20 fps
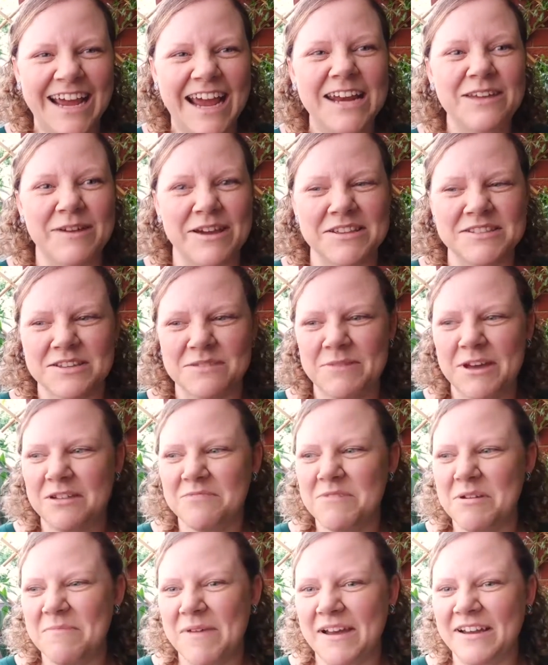anyway, so I'm out
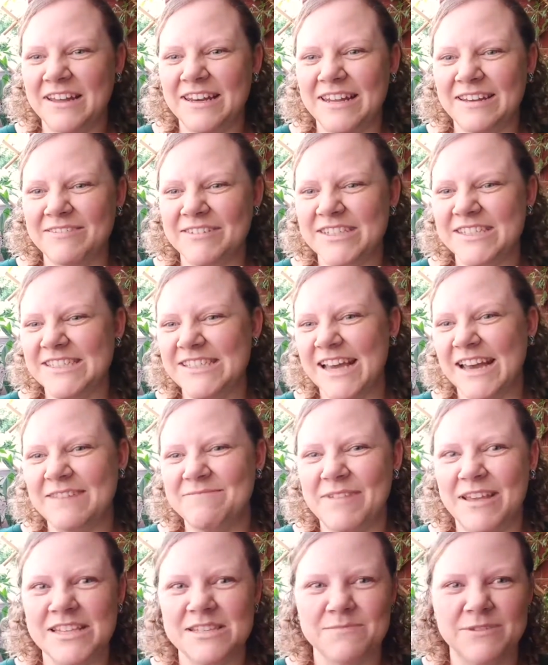on my balcony, which yeah,
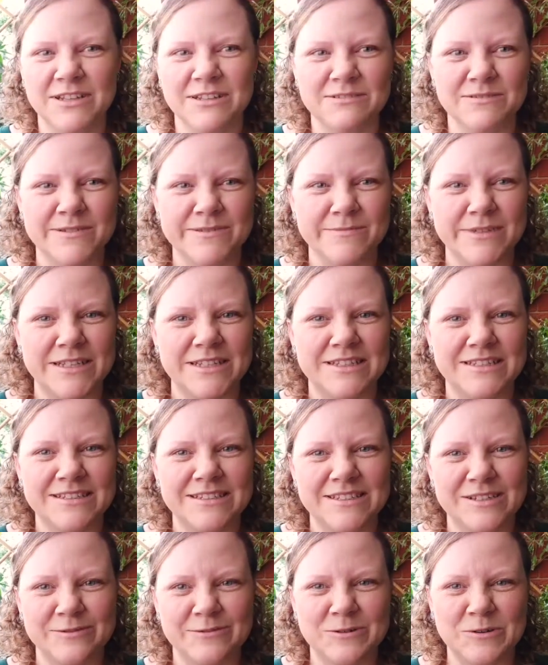makes me a little bit
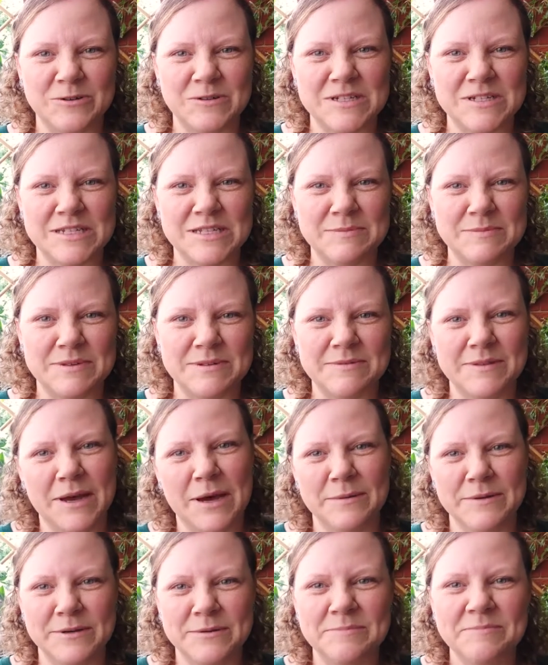self-conscious, but
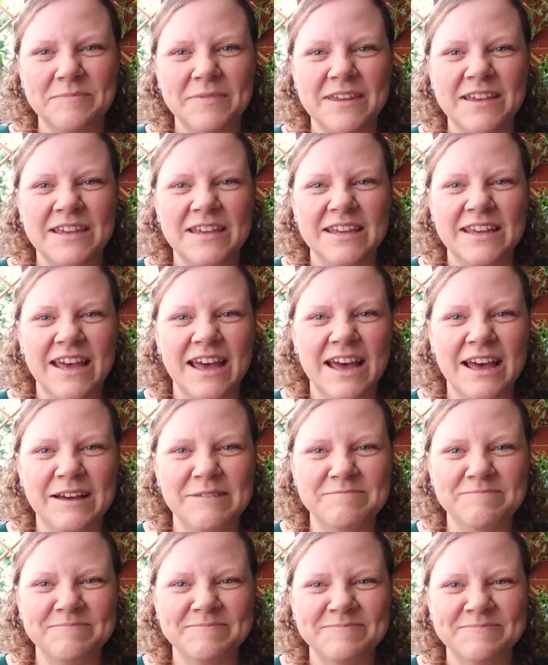oh well.
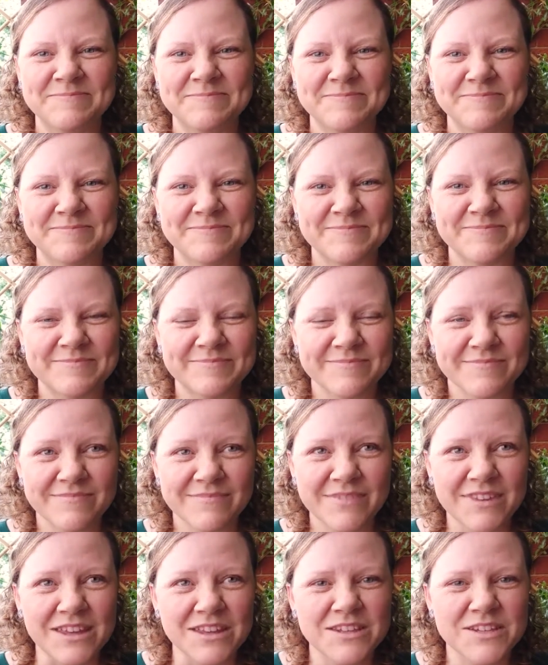Um,
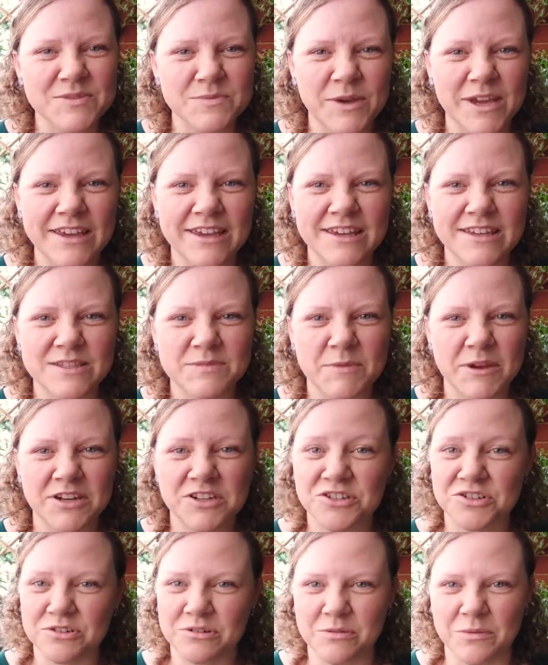this week it's been
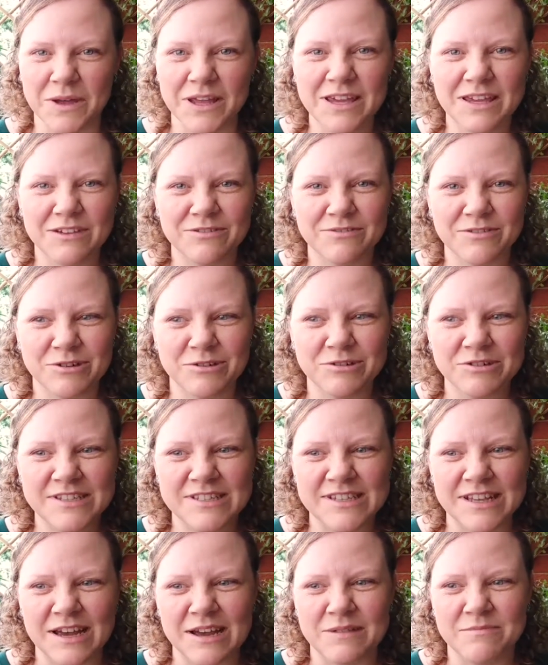a short week, of
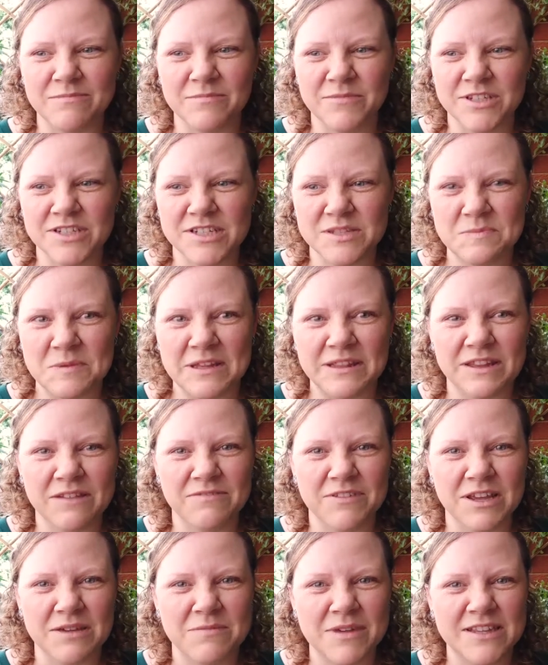course, um, which has been
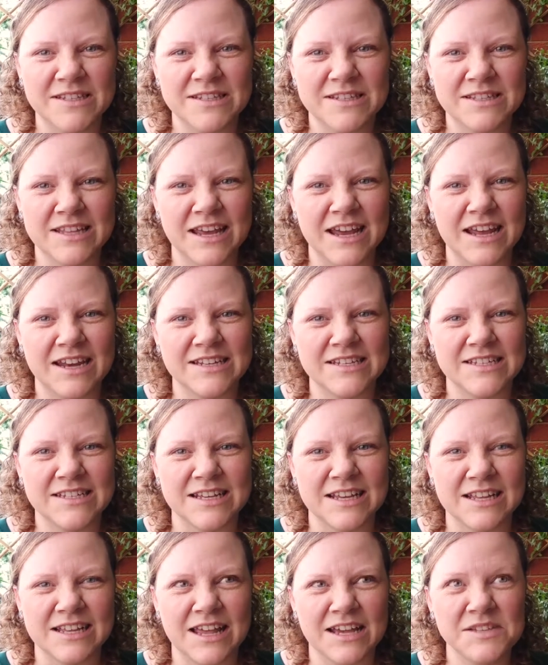lovely. It meant that
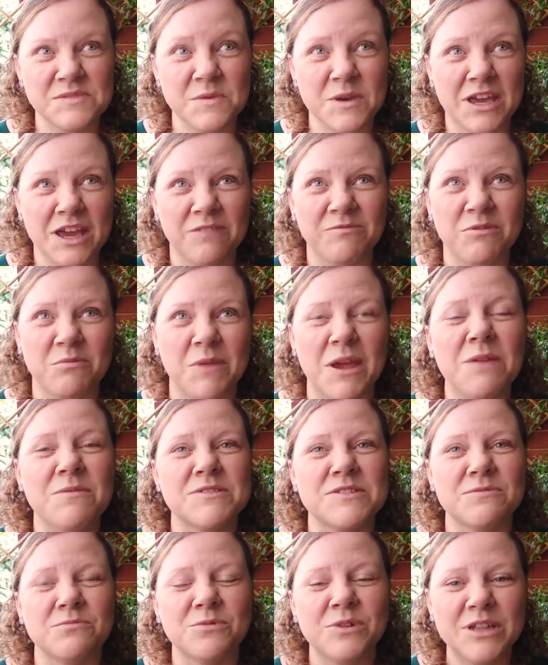uh, last weekend for me
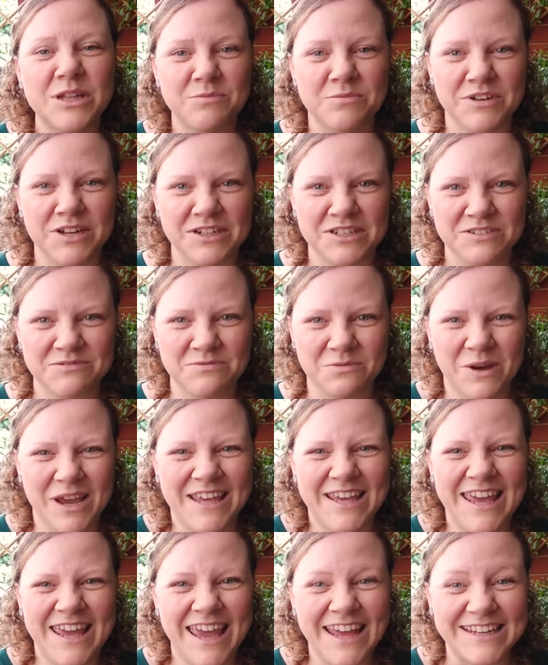was a really productive
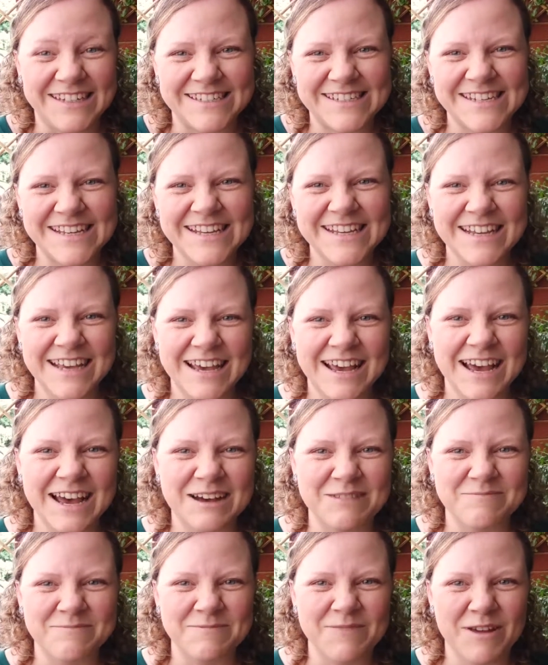weekend.
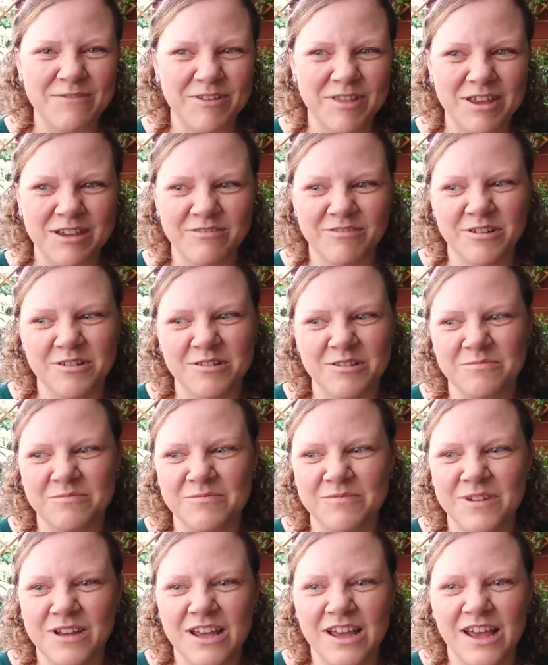Um, everything from
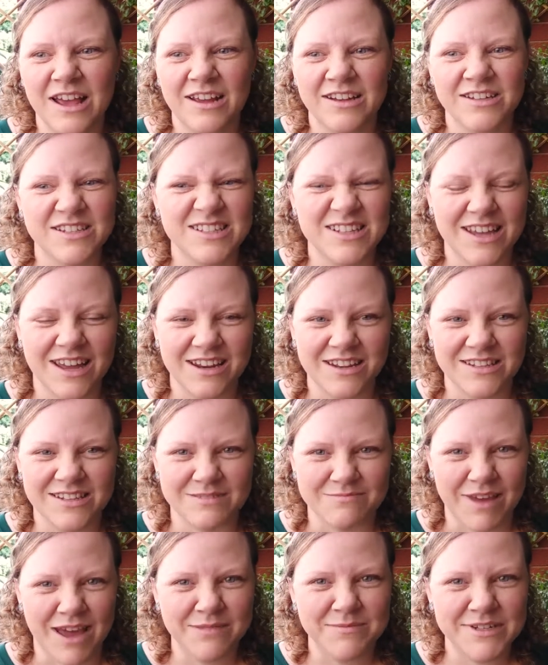just getting
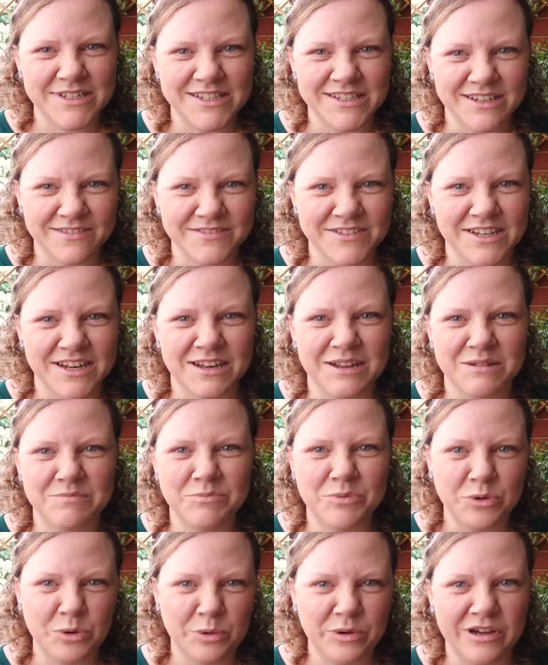some admin stuff done,
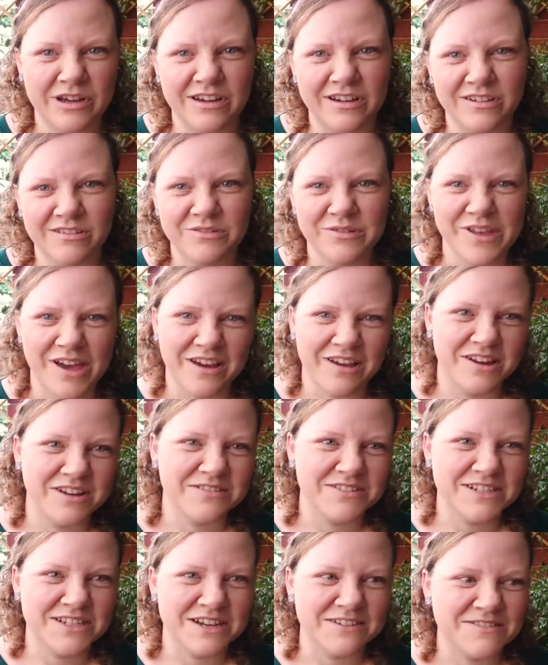book work, all that kind
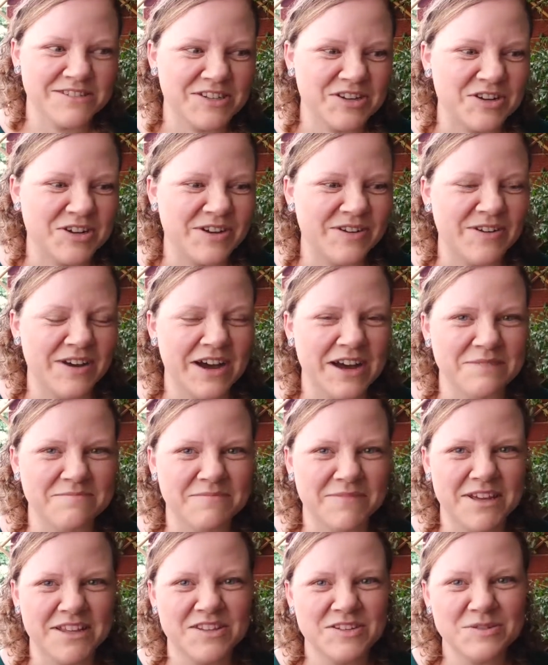of stuff. So um,
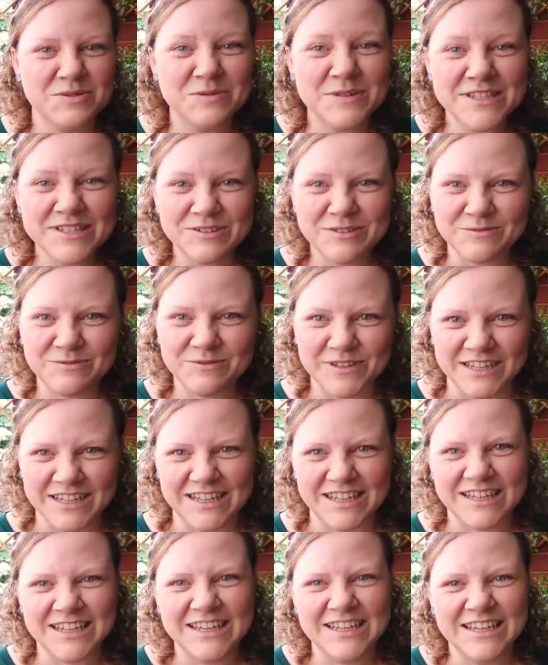that's always a good
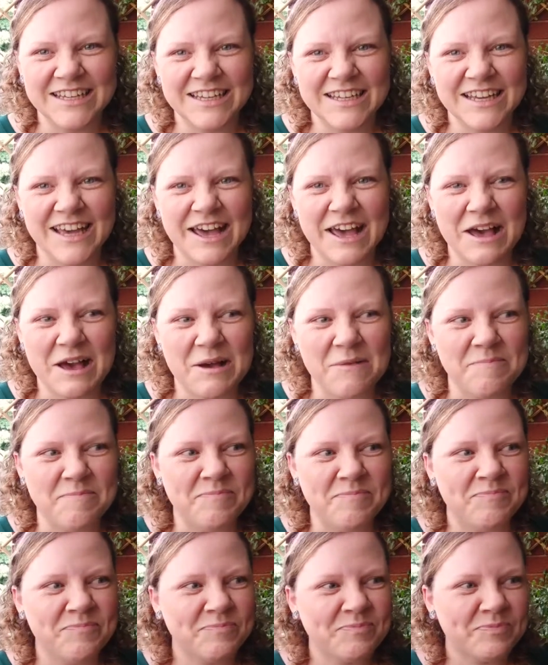feeling.
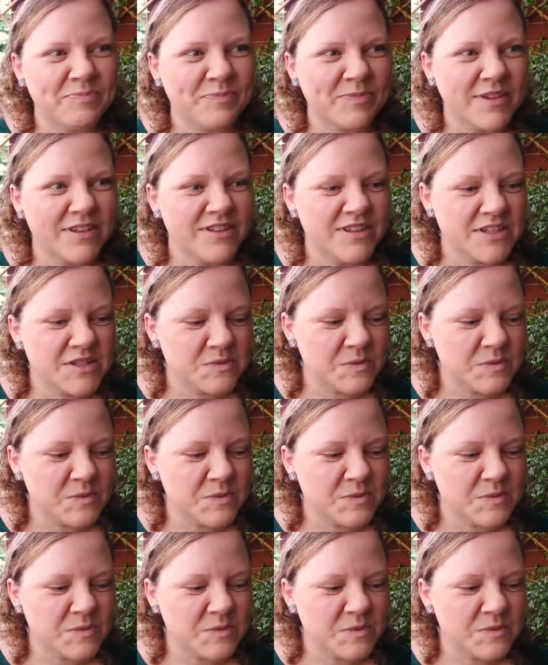Um, this